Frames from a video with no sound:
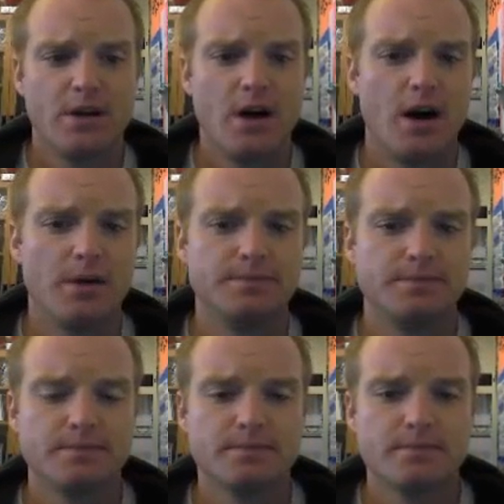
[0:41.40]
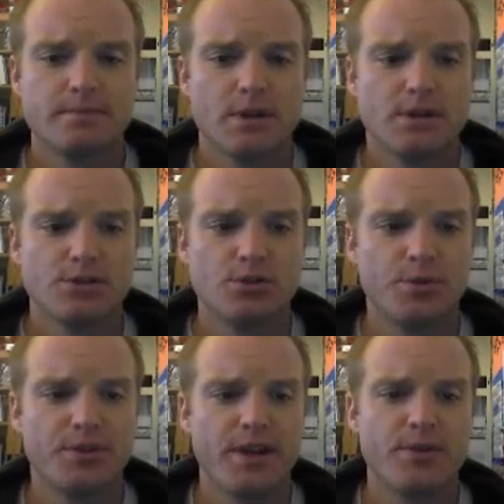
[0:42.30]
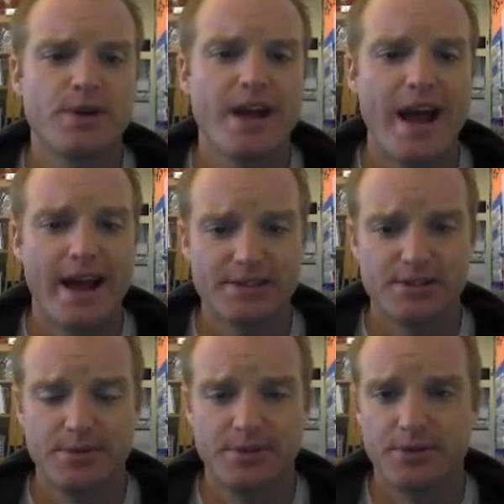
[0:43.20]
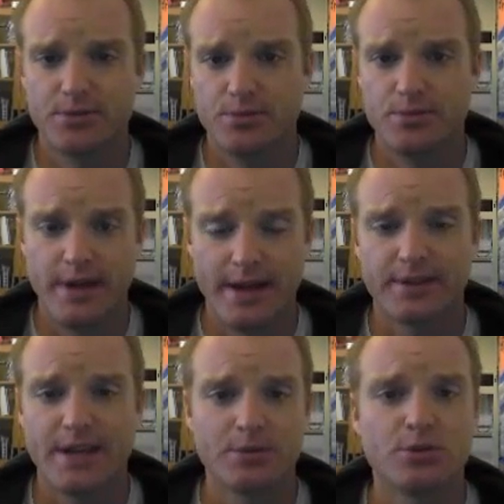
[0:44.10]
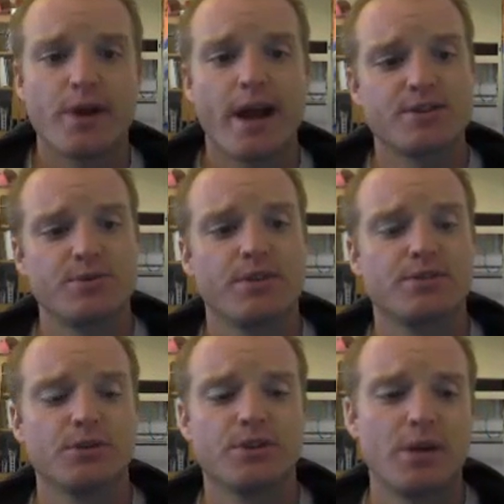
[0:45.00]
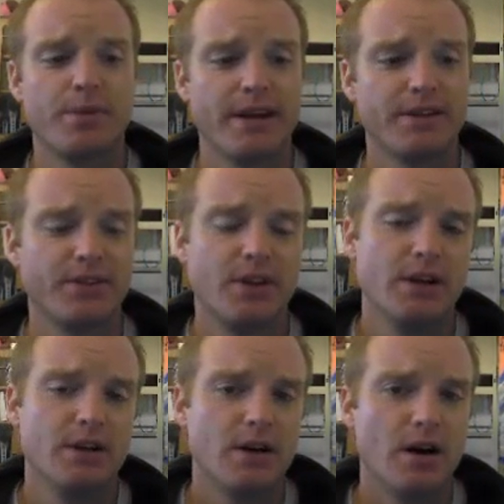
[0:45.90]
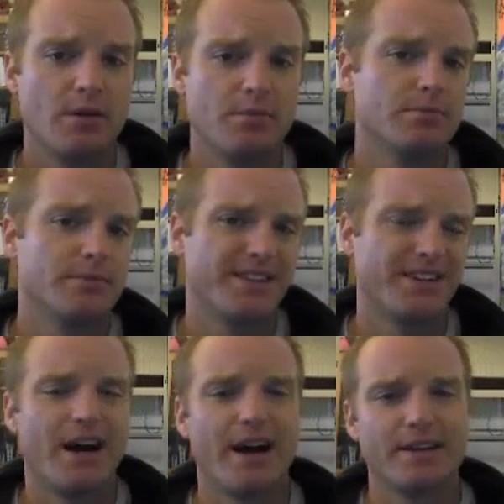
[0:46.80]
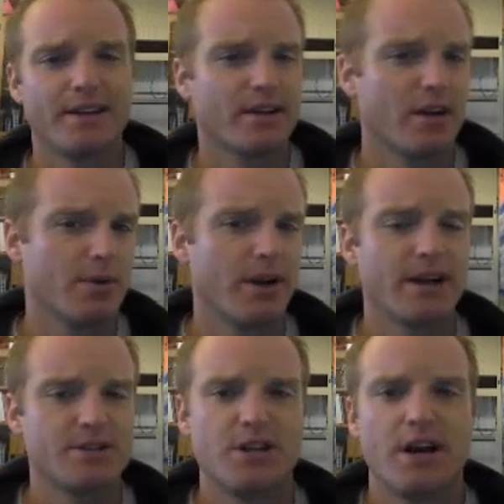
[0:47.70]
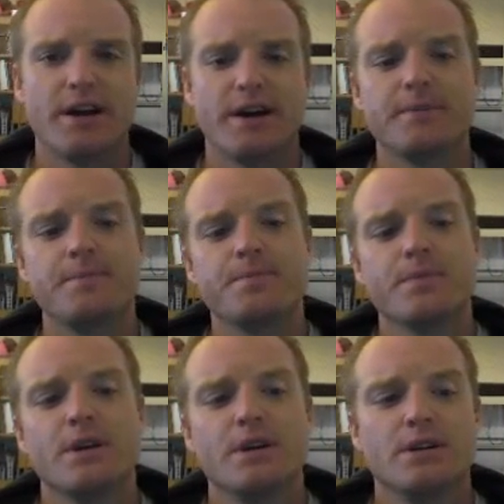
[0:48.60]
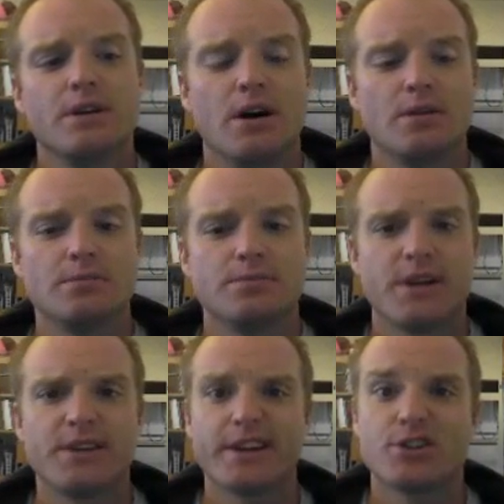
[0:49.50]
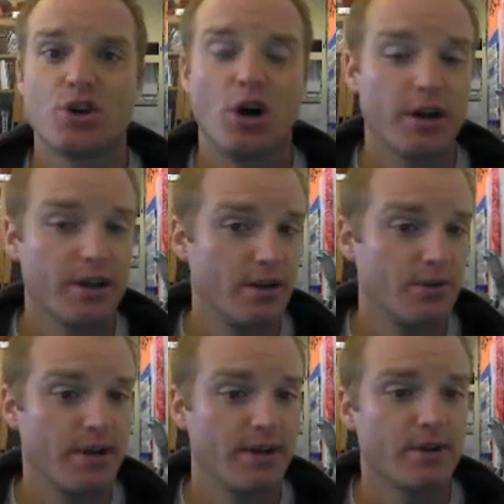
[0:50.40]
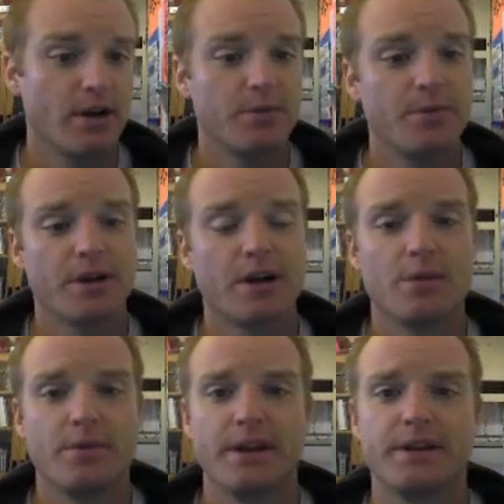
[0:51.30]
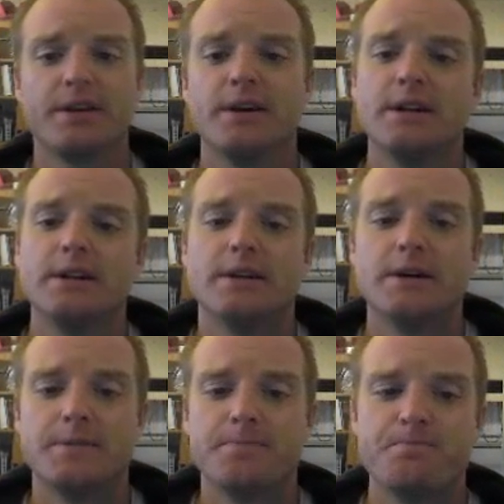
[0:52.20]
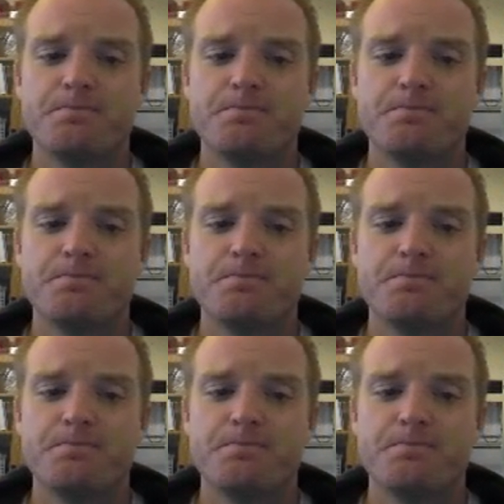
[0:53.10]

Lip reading: So when we say reacts, it means it has a chemical reaction with. So carbonates, that's an ion, that carbon and oxygen ion. Things like chalk would be a carbonate. And